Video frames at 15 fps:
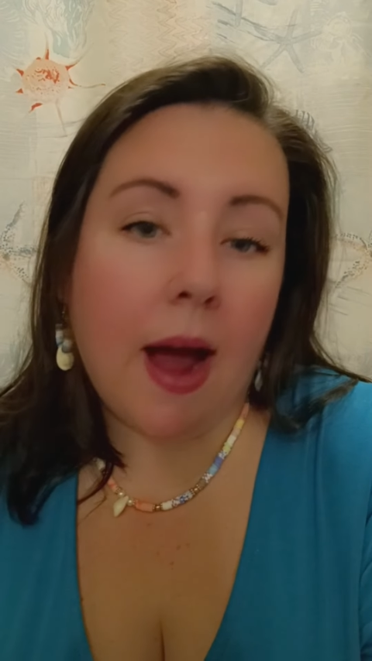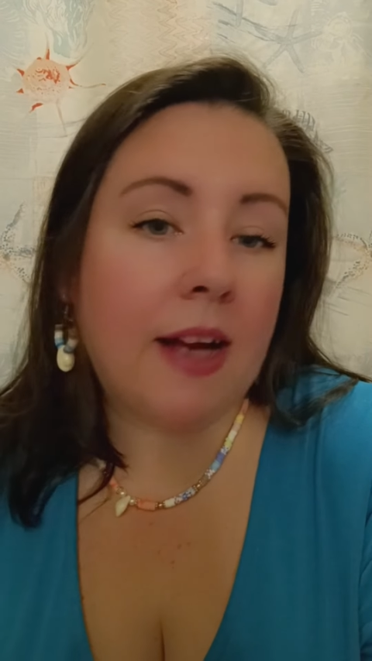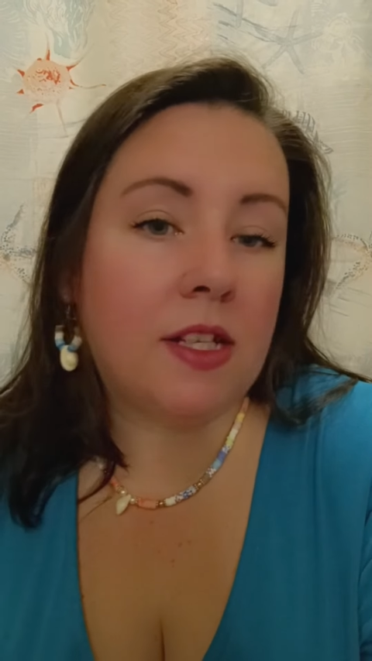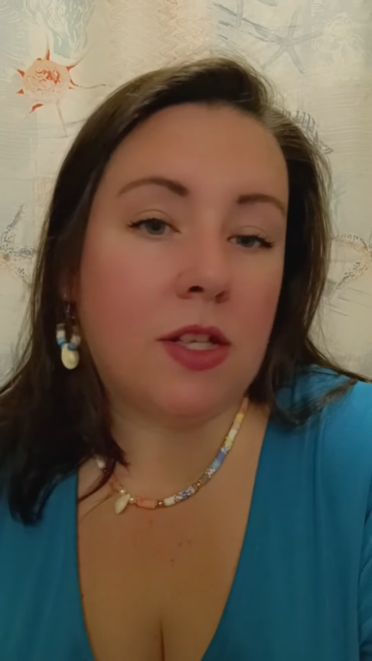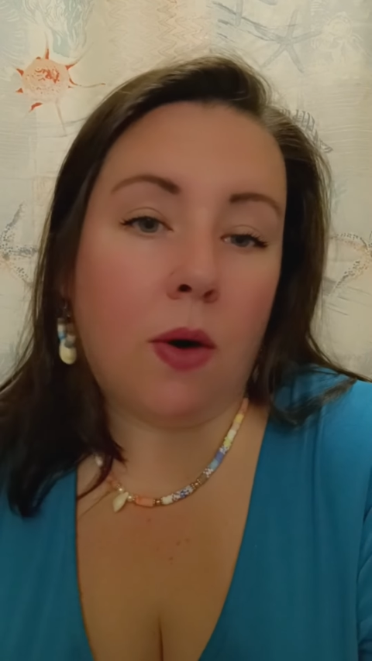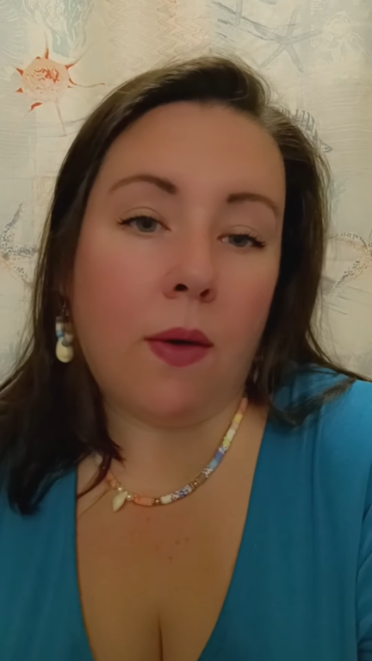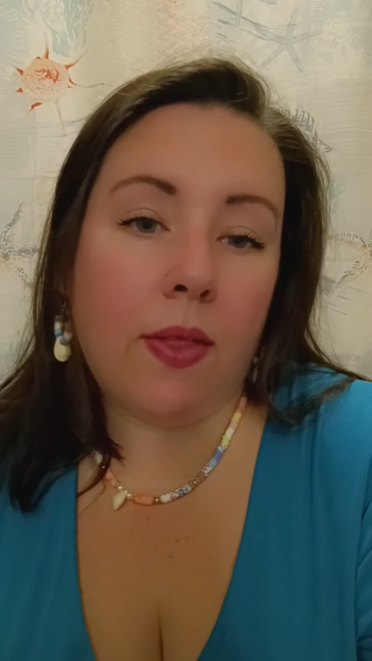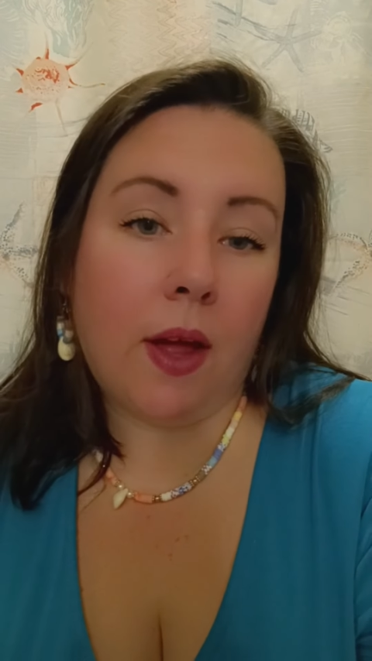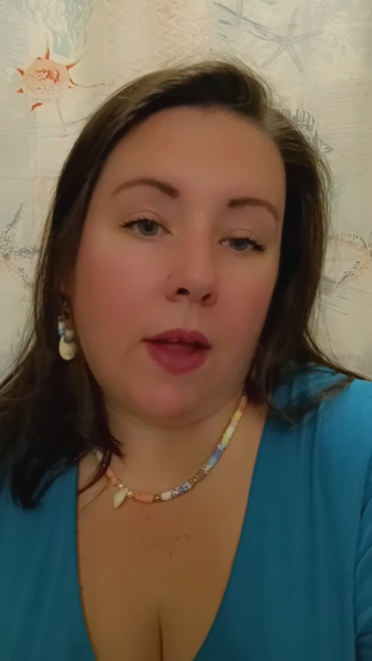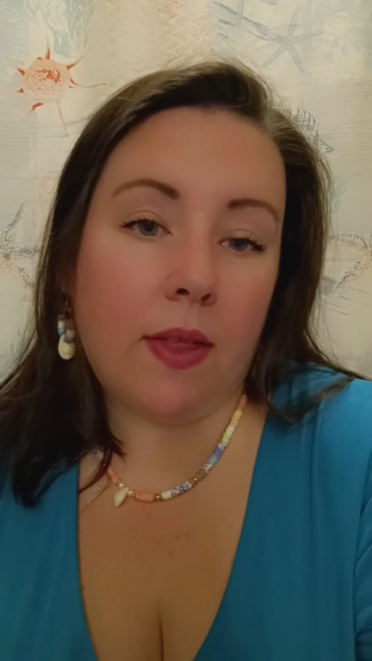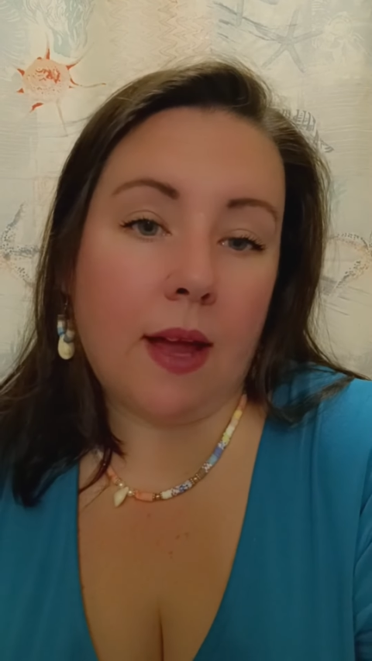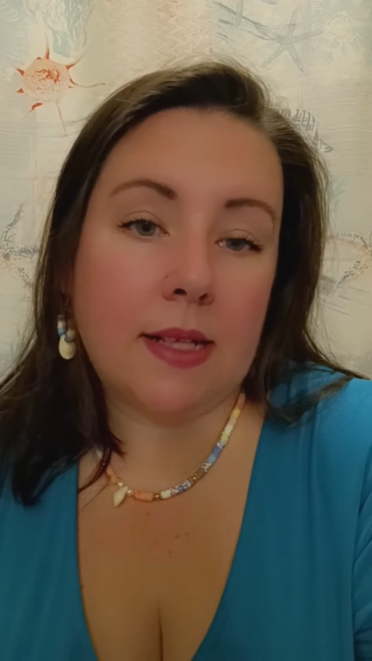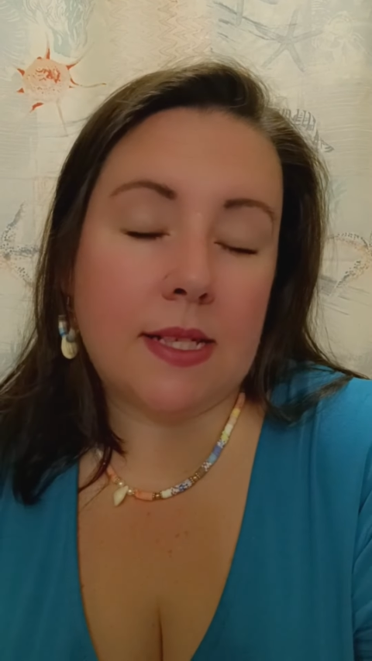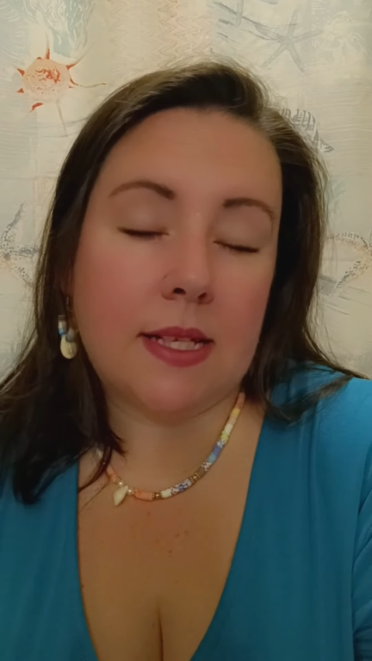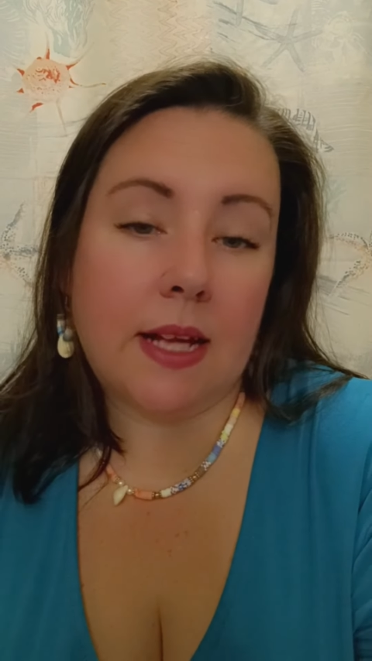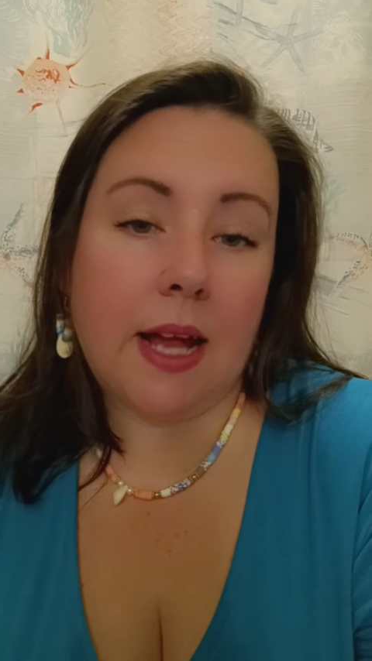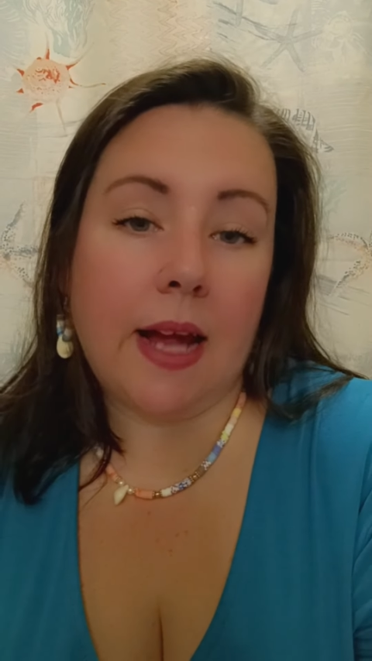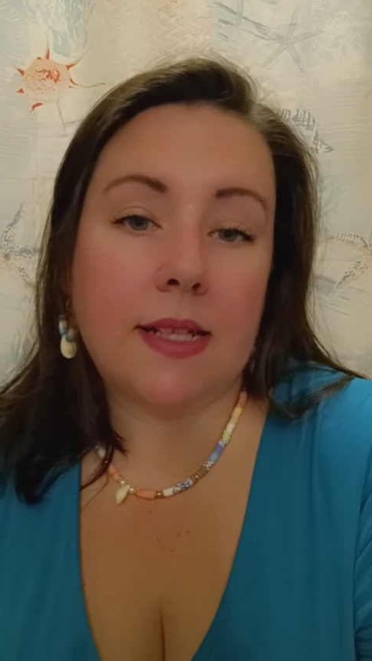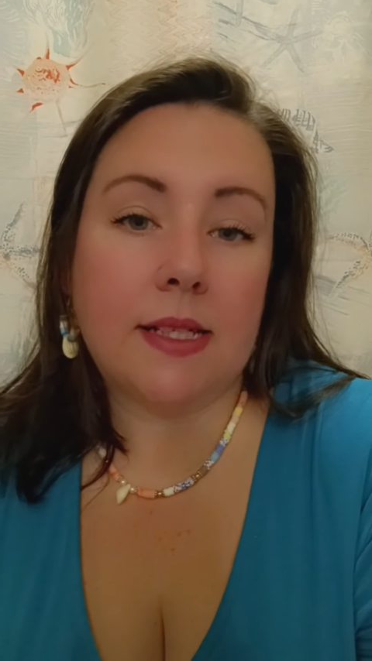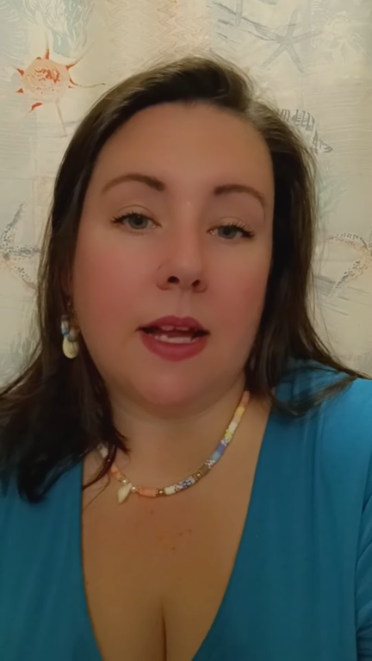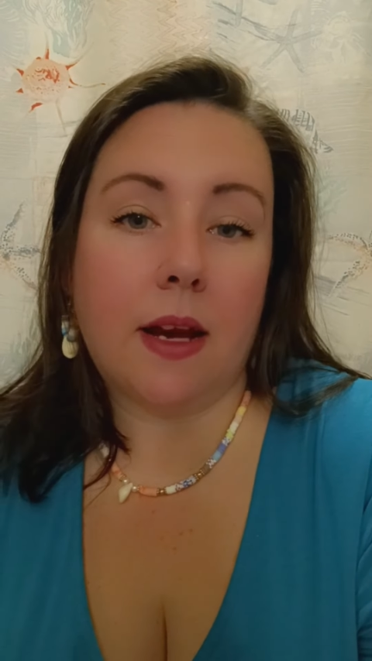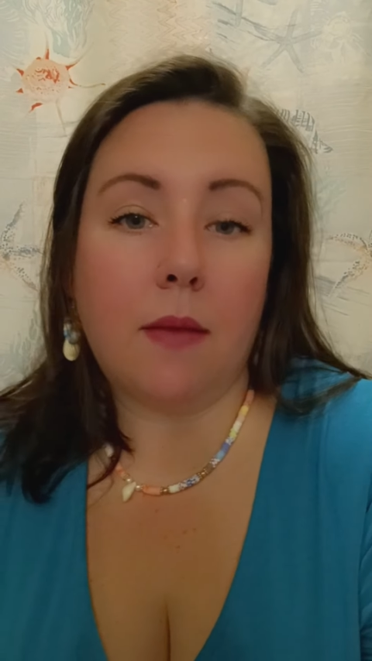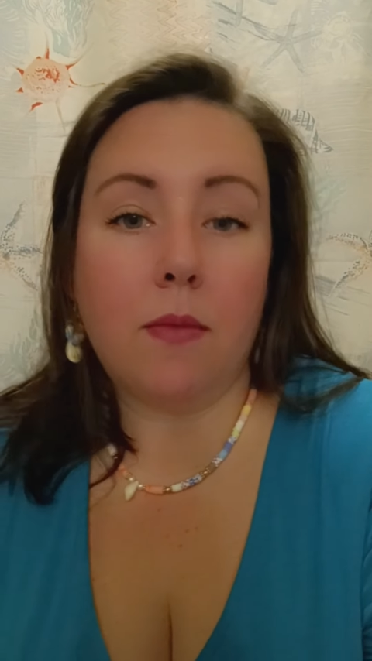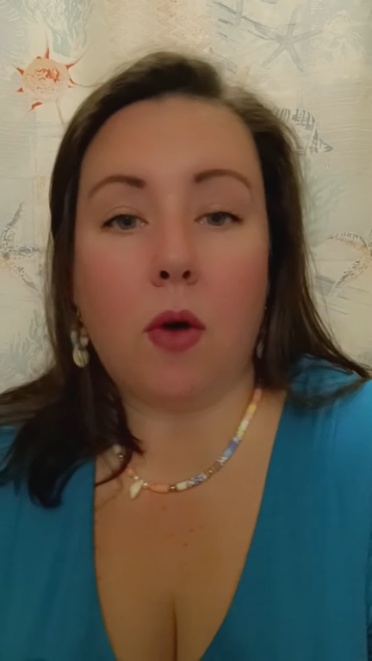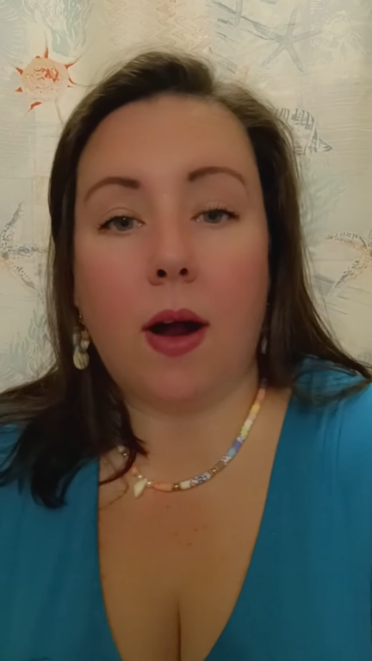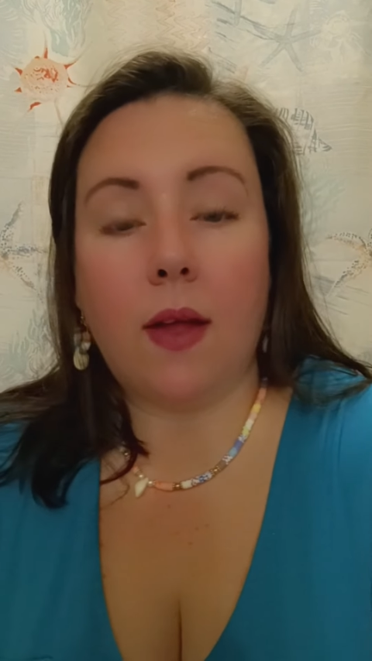I don't think that's the case anymore.